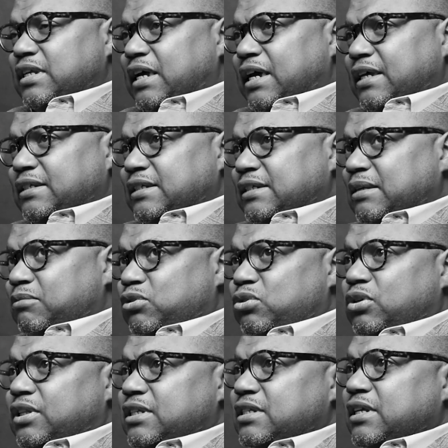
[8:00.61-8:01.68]
sizes. I'm
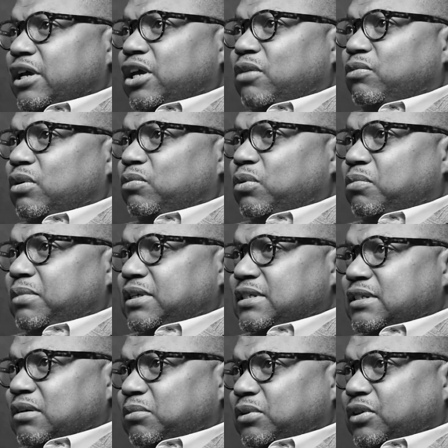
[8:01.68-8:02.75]
sure the second one will be
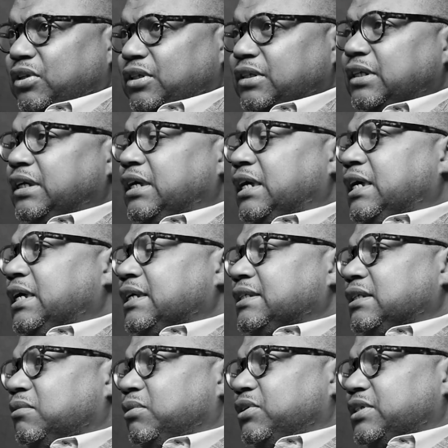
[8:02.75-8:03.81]
similarly
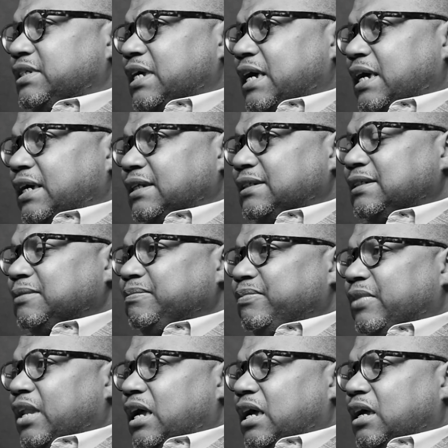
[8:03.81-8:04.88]
similar size.
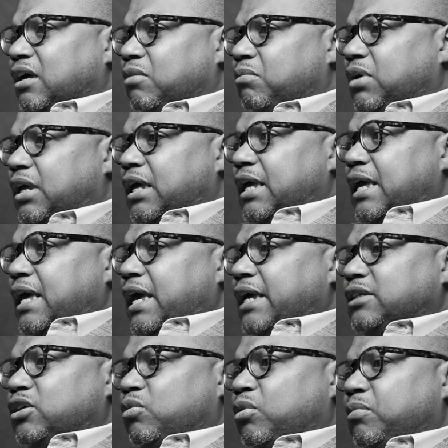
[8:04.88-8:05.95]
Um,
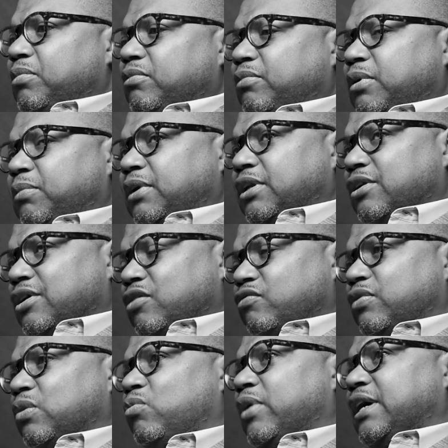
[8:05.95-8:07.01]
and so we'll, we'll be looking
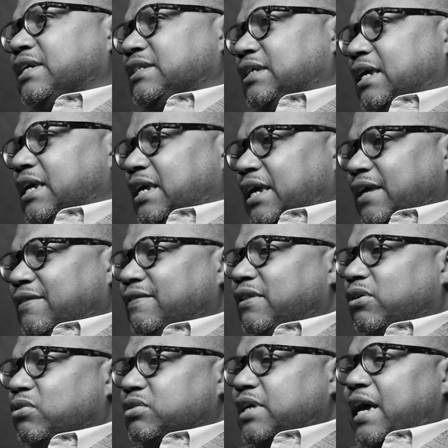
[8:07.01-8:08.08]
for ways to get
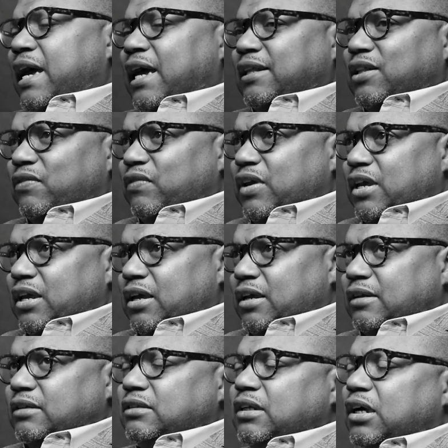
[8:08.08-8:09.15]
those active
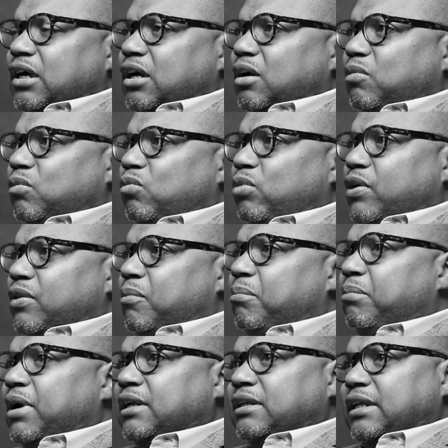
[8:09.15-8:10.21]
again, um, whether
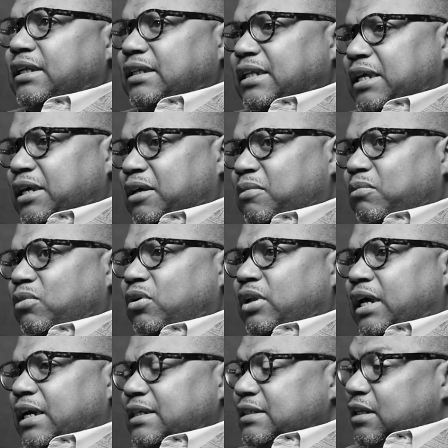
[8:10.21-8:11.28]
bundling them,
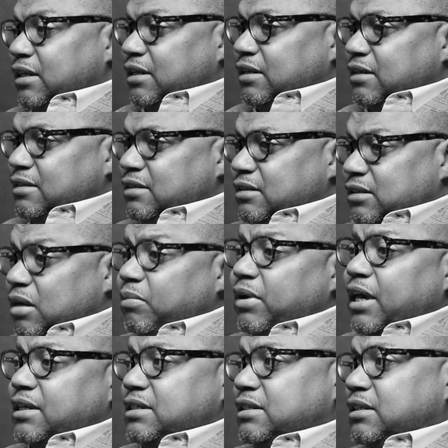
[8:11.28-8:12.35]
and like I said, in, in, some
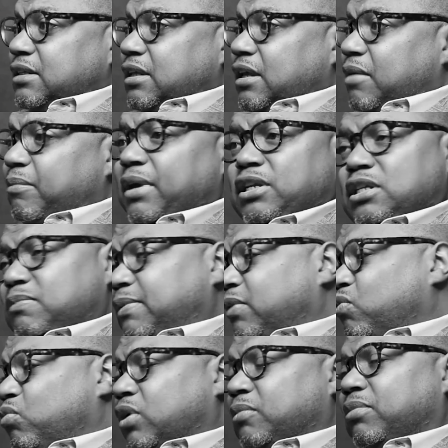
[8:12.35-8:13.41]
cases it may just
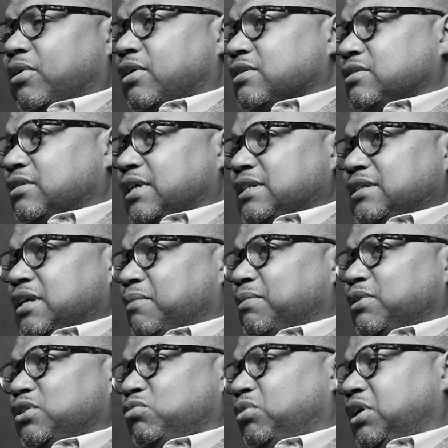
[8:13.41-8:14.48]
be one parcel that's in
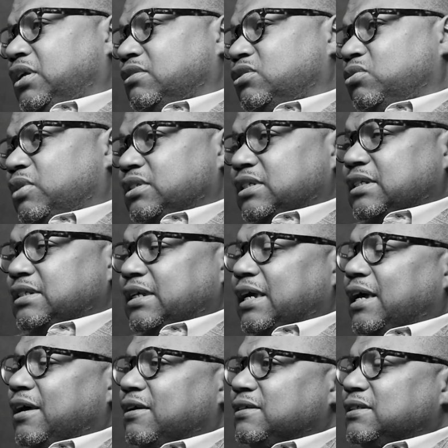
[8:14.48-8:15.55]
between two existing
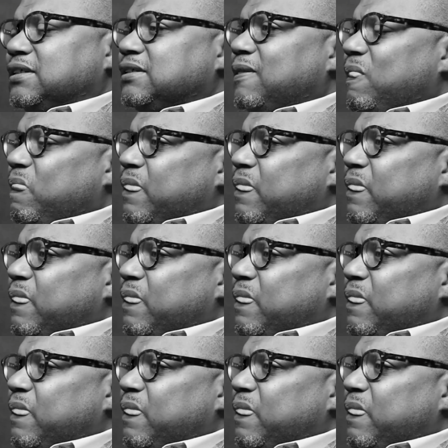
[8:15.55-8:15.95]
houses.